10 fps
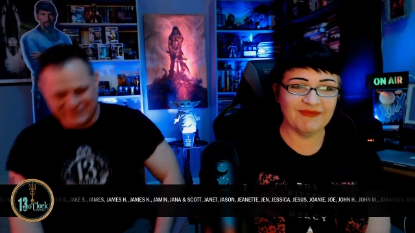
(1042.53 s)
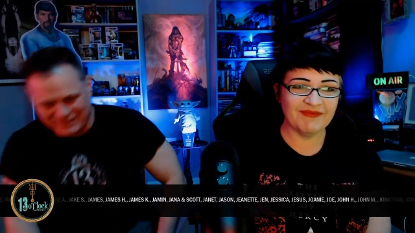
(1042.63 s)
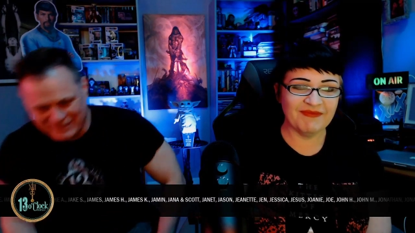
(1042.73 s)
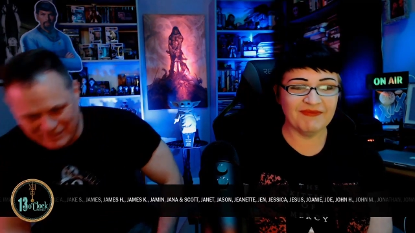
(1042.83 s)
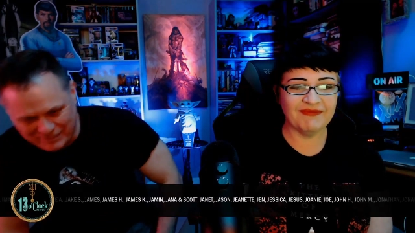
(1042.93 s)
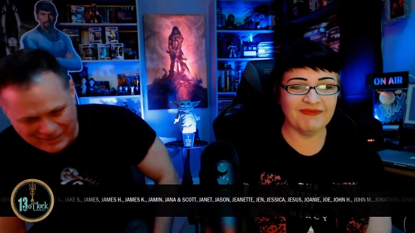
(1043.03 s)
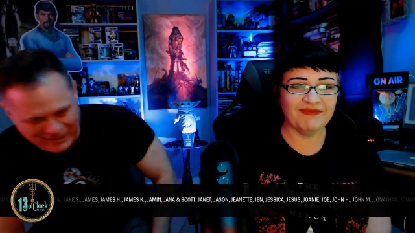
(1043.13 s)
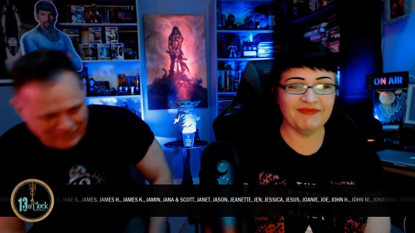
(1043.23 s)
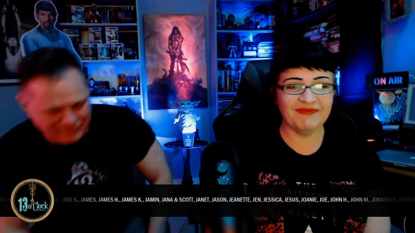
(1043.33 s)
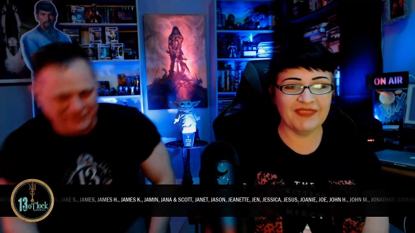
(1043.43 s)
Speaker 1: You know what I mean?
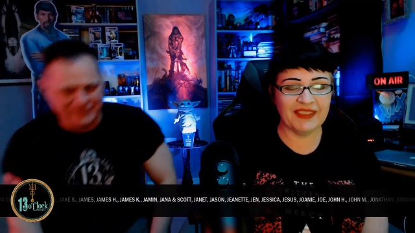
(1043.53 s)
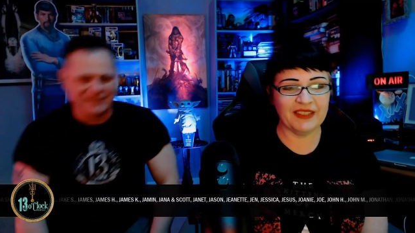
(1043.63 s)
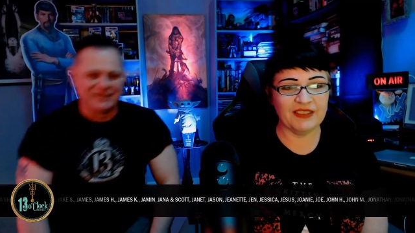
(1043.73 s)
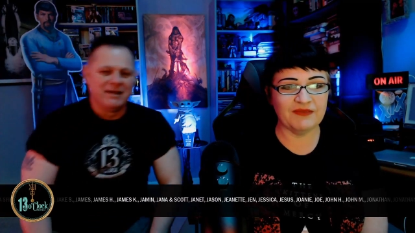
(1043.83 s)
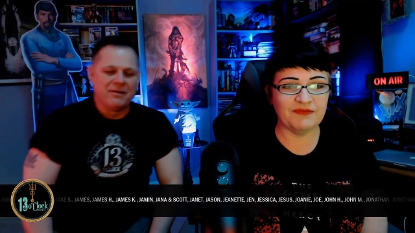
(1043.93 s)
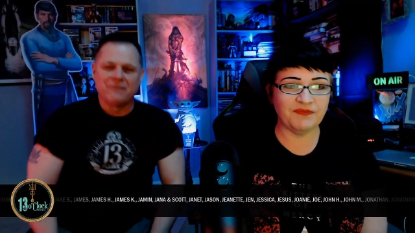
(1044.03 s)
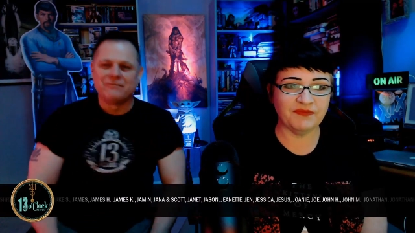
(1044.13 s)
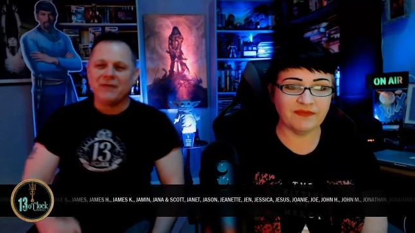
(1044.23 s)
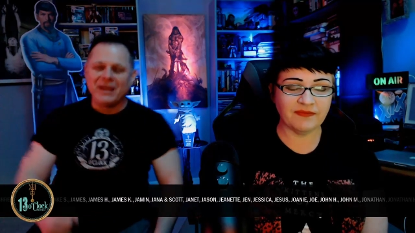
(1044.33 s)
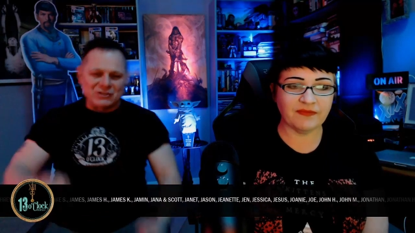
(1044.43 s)
He fucking
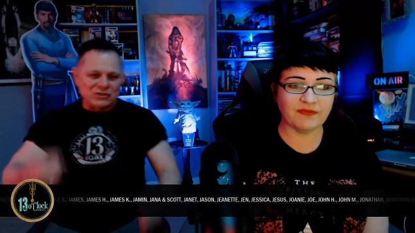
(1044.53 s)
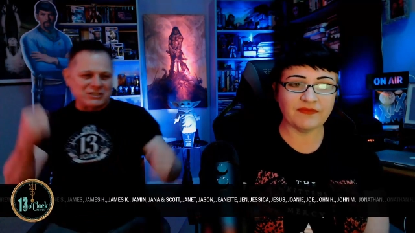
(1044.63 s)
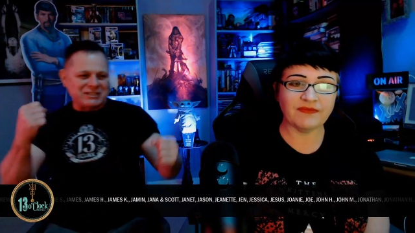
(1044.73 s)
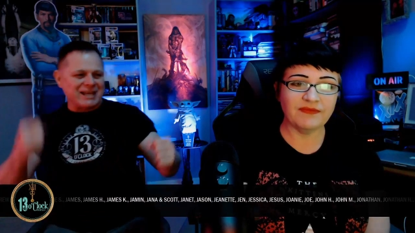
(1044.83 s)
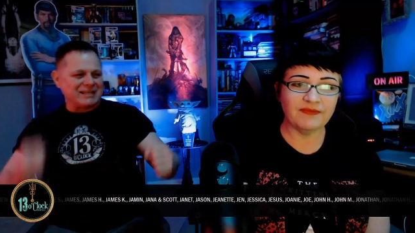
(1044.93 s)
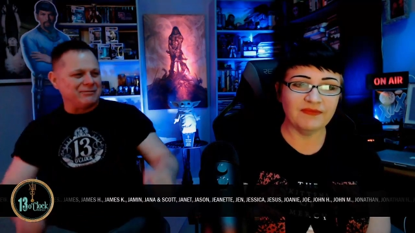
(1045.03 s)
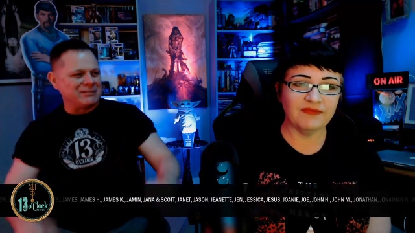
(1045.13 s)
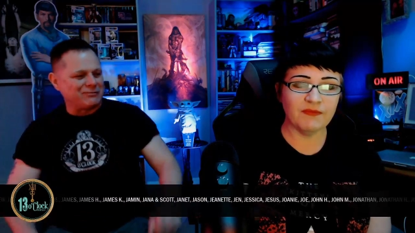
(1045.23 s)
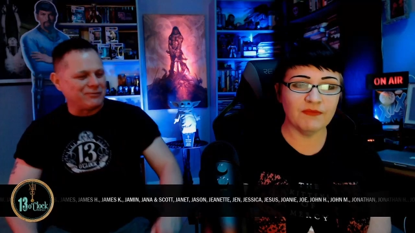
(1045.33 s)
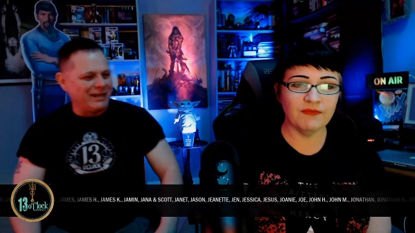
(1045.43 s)
avenged the death of
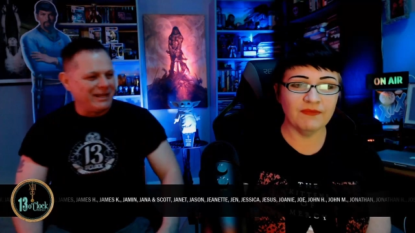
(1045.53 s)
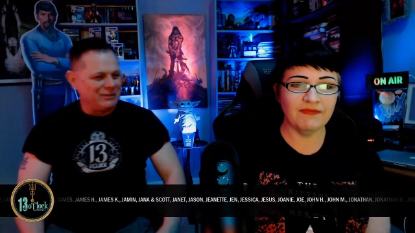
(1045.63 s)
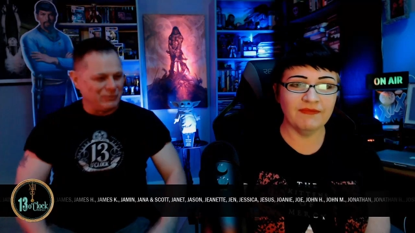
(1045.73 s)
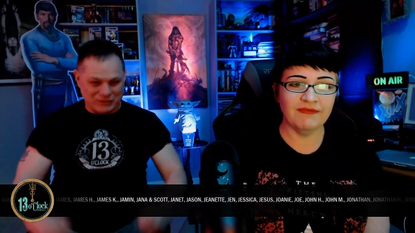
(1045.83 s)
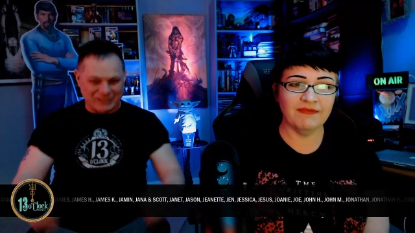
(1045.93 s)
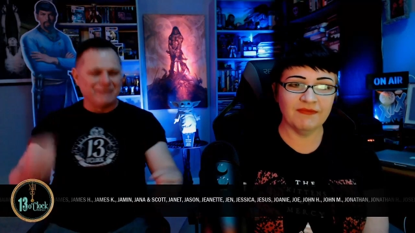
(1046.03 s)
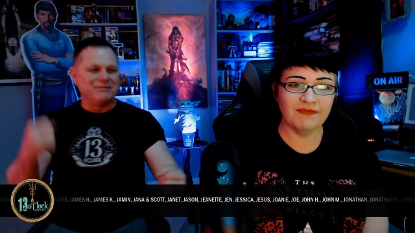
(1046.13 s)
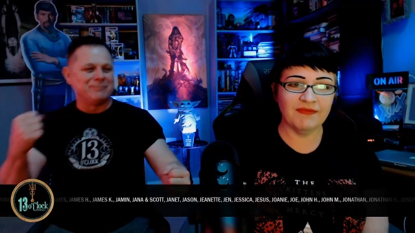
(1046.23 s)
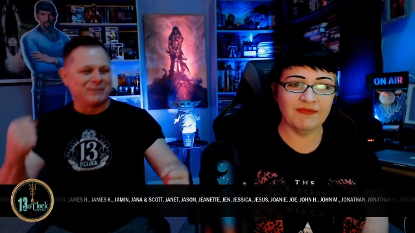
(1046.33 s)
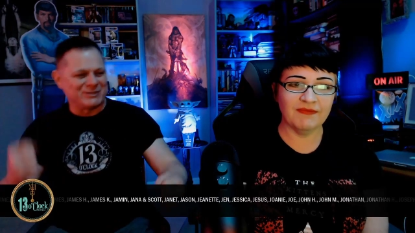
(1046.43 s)
his friend, who was a
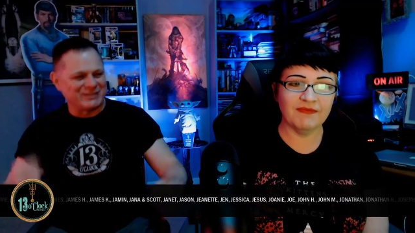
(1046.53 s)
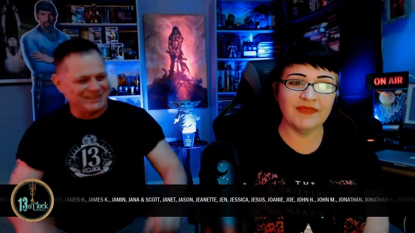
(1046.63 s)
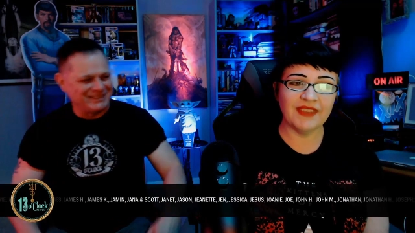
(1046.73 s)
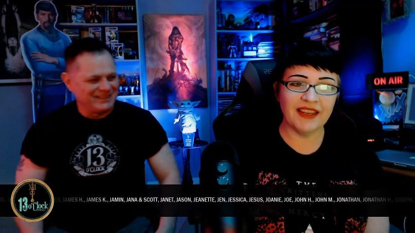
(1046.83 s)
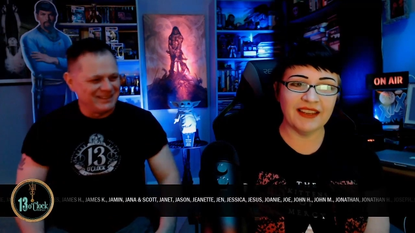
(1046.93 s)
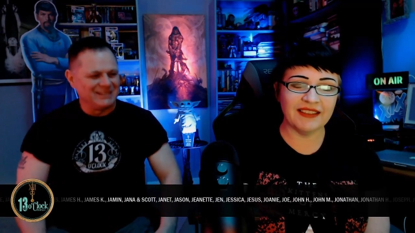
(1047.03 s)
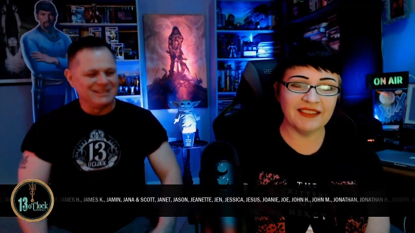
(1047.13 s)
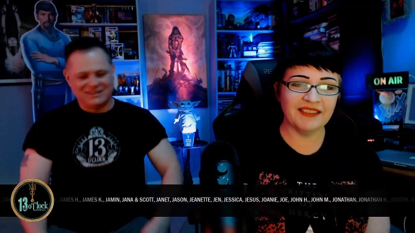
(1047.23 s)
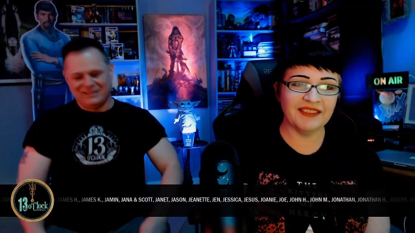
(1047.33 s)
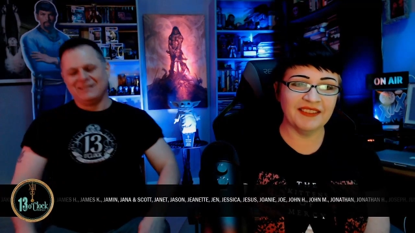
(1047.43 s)
living person. Yeah.
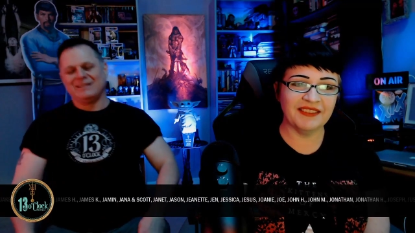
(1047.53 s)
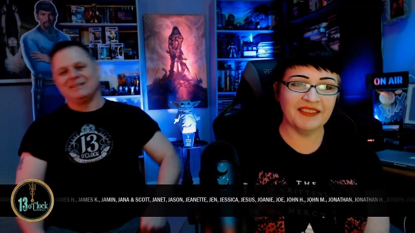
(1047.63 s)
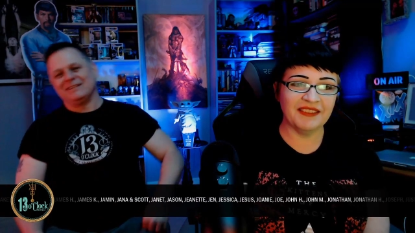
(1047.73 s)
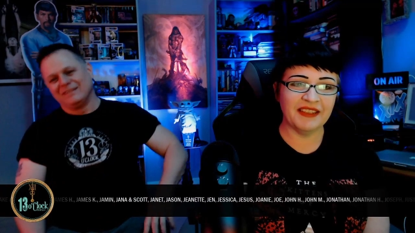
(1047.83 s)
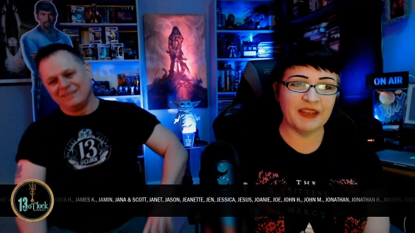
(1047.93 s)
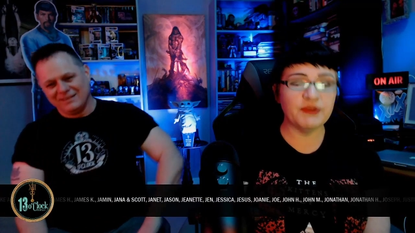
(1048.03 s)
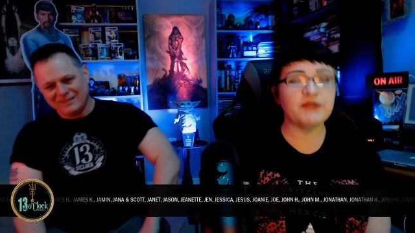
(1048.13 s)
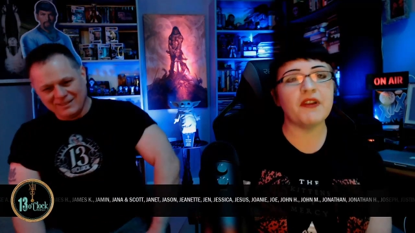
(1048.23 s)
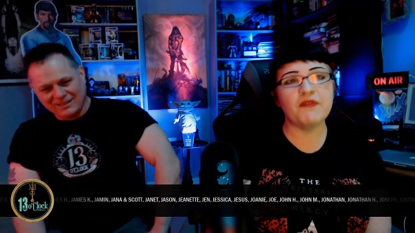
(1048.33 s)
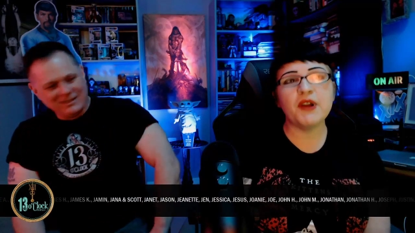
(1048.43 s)
Yeah
Speaker 2: he was
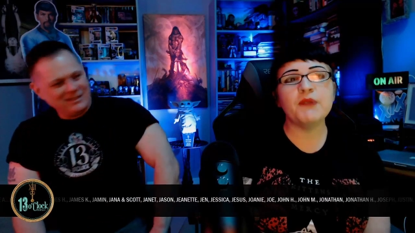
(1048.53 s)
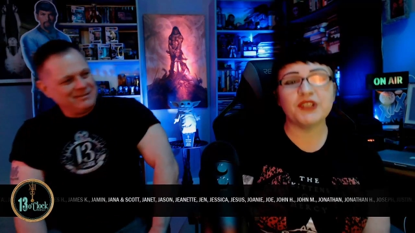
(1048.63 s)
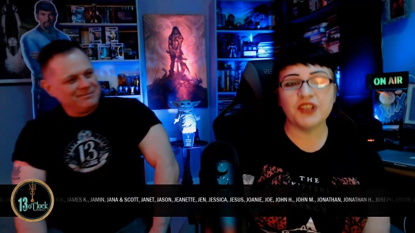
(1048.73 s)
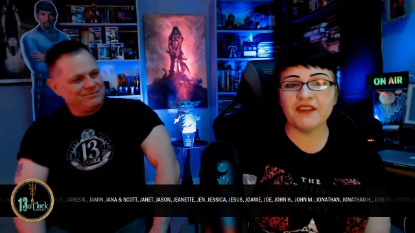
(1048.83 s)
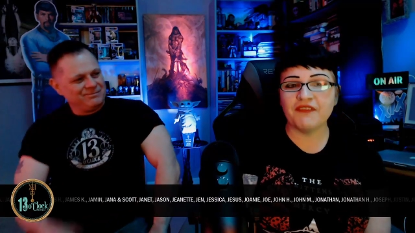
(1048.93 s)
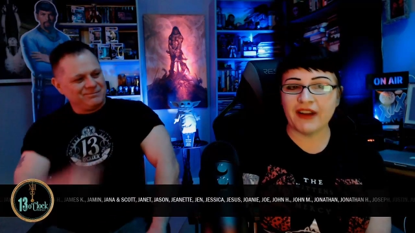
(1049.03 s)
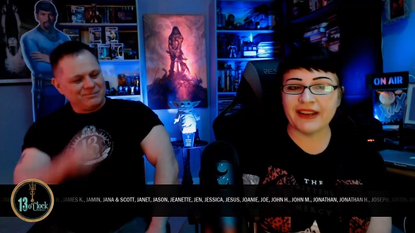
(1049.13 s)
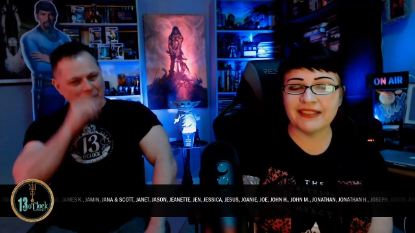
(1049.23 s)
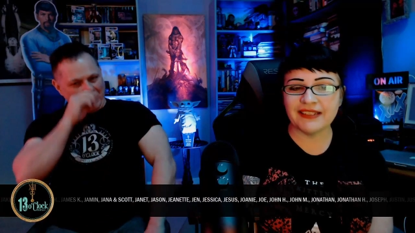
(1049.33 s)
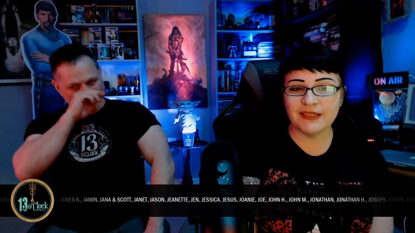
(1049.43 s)
very much like a
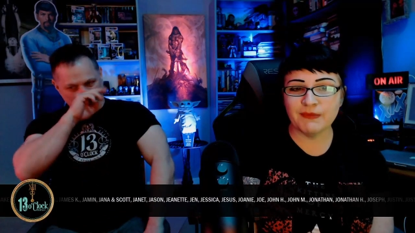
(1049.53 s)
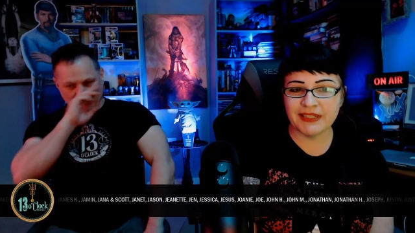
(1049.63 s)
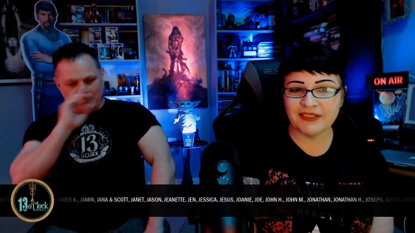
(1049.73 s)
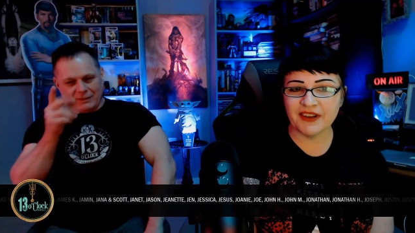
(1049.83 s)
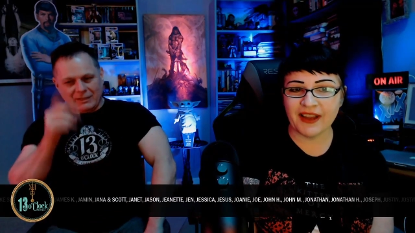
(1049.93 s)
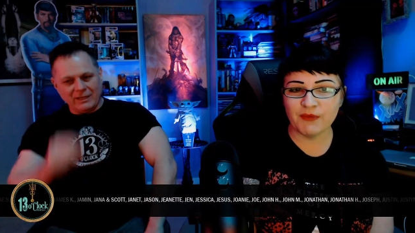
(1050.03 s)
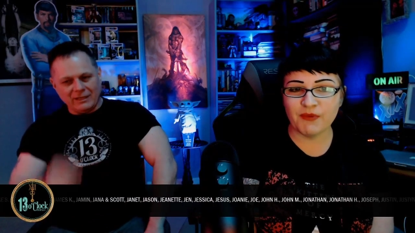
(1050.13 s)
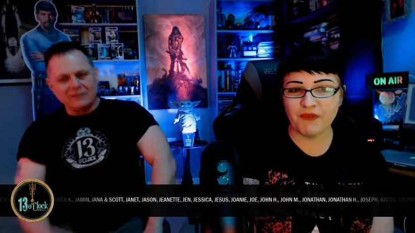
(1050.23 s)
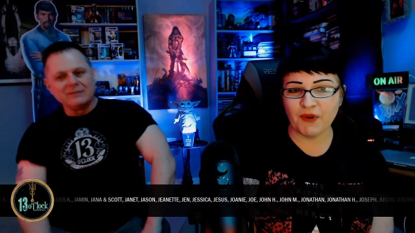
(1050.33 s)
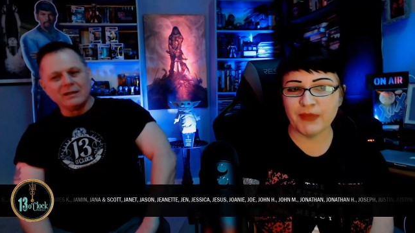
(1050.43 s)
Frankenstein's monster kind yeah, of
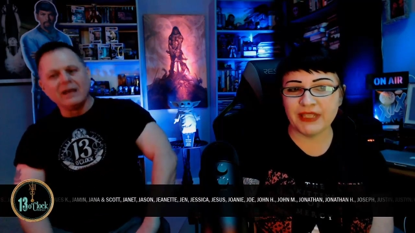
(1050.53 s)
performance,